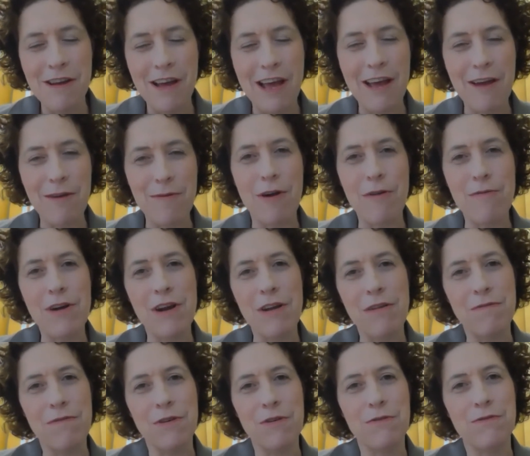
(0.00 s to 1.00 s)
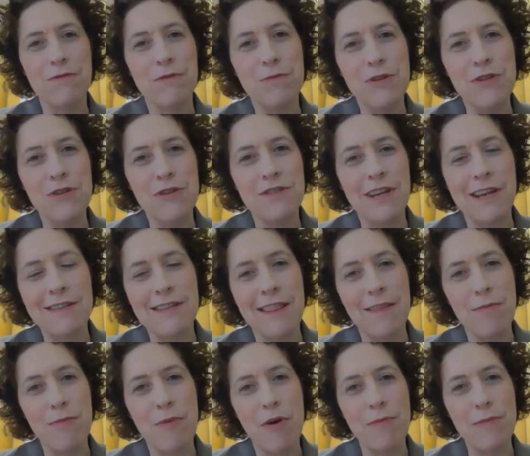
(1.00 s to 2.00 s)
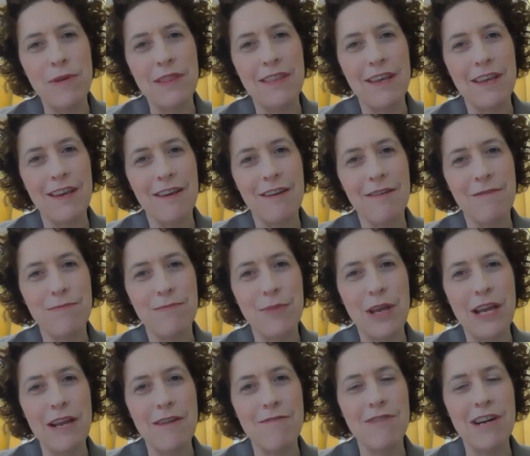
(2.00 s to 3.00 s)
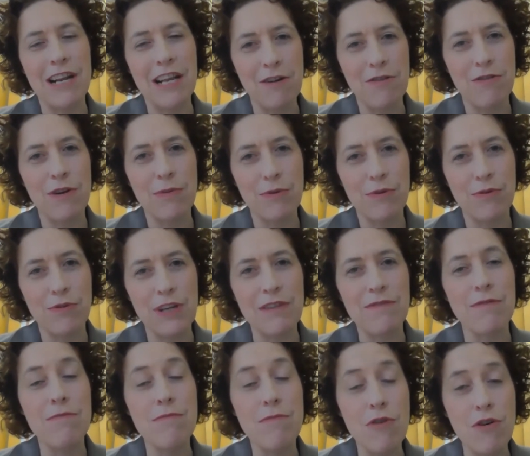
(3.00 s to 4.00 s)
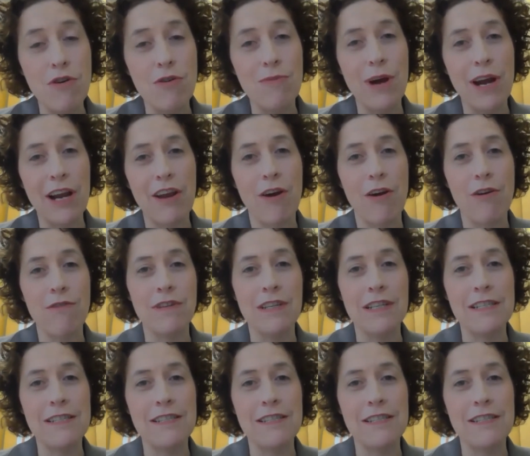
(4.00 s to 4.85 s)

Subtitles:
I really feel for musos at the moment. They're being really crippled even more by COVID.